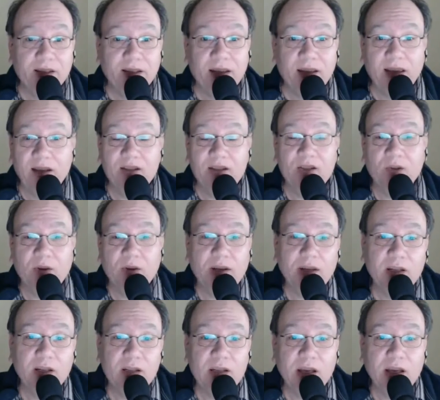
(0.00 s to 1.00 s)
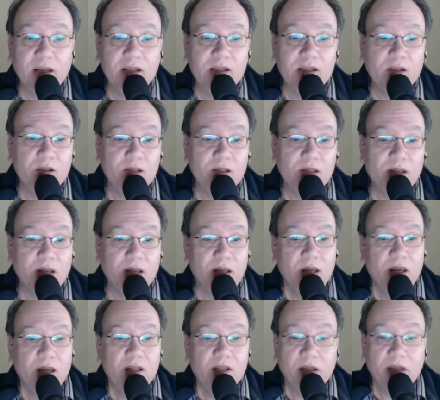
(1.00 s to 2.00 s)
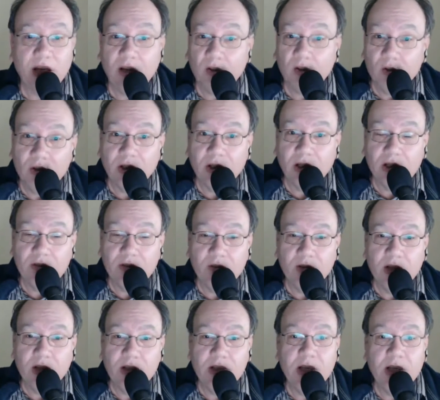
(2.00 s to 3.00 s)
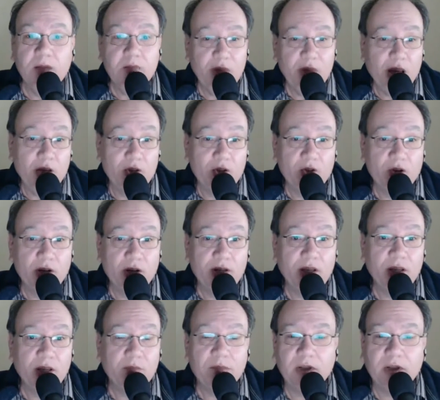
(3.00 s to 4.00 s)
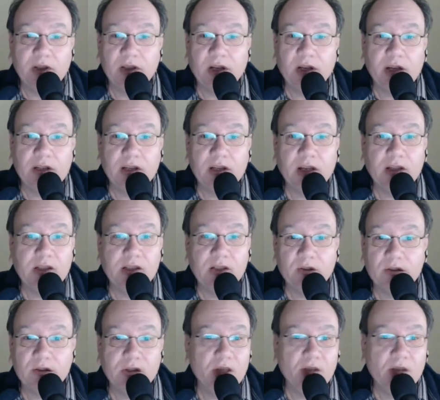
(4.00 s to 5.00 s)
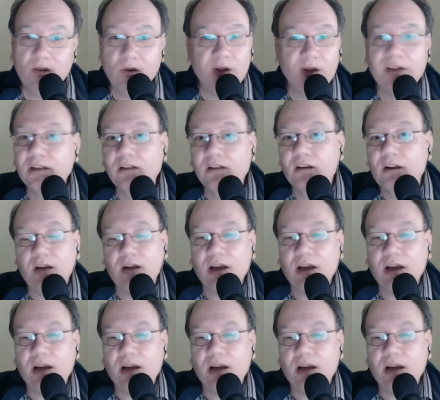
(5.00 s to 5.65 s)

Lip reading: And so I didn't take it seriously. Did I learn a lot during that time? Yeah, sure I did. But did I take it seriously? No, I did not.